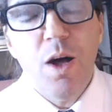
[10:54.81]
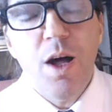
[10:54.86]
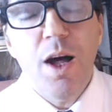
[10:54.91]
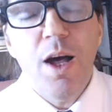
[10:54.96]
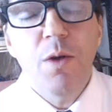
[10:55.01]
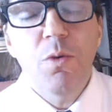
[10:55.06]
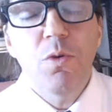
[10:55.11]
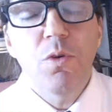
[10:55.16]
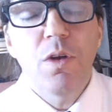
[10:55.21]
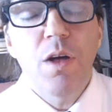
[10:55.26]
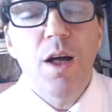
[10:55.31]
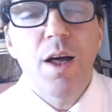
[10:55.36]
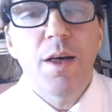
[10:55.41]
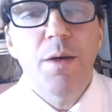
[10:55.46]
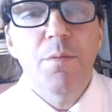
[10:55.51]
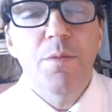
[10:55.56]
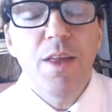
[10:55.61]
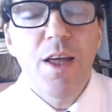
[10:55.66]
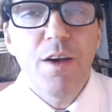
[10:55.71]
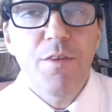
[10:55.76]
I am
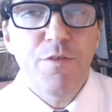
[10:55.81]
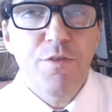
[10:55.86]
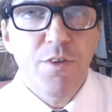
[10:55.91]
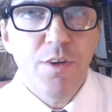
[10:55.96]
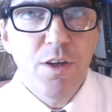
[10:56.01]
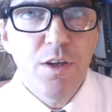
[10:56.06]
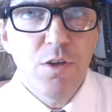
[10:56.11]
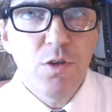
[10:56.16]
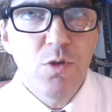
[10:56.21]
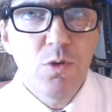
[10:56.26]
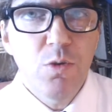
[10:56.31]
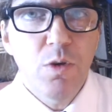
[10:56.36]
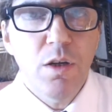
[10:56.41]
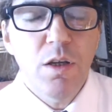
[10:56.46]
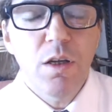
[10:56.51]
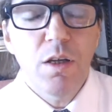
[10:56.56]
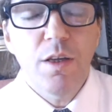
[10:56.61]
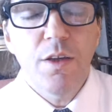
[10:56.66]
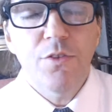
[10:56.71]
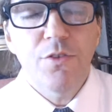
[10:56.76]
there for you,
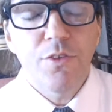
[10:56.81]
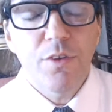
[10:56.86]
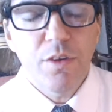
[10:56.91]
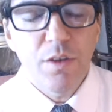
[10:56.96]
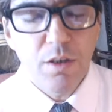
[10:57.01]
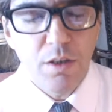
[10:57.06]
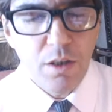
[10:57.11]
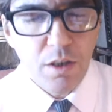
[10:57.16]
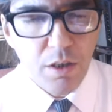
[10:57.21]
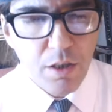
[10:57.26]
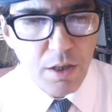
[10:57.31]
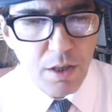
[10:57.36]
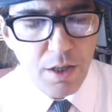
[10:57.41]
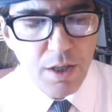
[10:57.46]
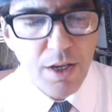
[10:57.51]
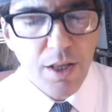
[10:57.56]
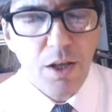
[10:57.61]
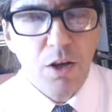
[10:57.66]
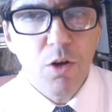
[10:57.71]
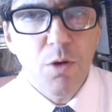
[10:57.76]
and
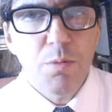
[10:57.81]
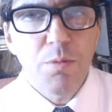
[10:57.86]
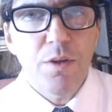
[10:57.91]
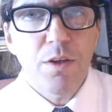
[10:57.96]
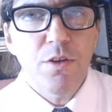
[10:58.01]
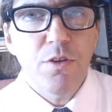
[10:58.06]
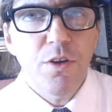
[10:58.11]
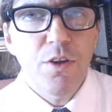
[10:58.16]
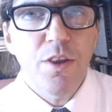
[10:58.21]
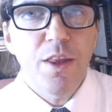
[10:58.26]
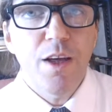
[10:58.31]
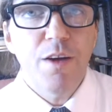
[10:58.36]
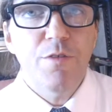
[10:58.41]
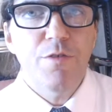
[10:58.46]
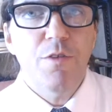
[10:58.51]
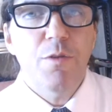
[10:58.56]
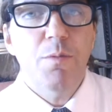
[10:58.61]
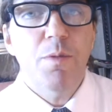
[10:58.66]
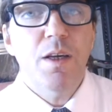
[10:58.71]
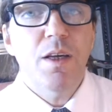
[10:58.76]
I hope that you're there
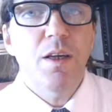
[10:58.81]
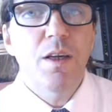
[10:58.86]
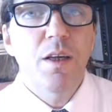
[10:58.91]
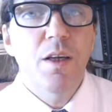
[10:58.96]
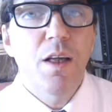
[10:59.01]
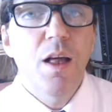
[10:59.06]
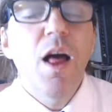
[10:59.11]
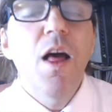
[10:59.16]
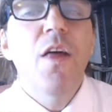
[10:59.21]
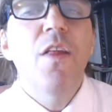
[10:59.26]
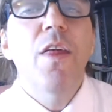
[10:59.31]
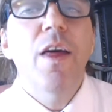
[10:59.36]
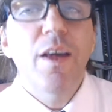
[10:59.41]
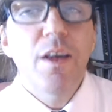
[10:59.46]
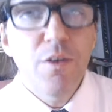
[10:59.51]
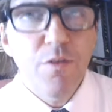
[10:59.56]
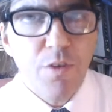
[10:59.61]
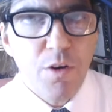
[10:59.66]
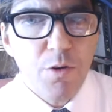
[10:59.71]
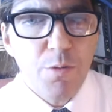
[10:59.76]
for me. Thank
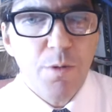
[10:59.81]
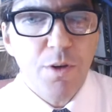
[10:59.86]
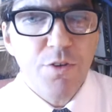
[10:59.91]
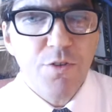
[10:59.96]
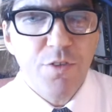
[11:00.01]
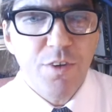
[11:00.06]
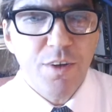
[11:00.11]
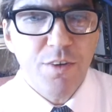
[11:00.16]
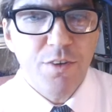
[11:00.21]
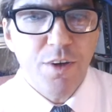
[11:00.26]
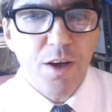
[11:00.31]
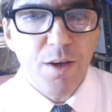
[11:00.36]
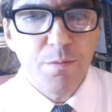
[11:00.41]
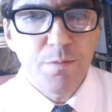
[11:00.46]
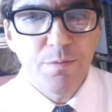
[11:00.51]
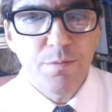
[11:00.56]
you very much for your time.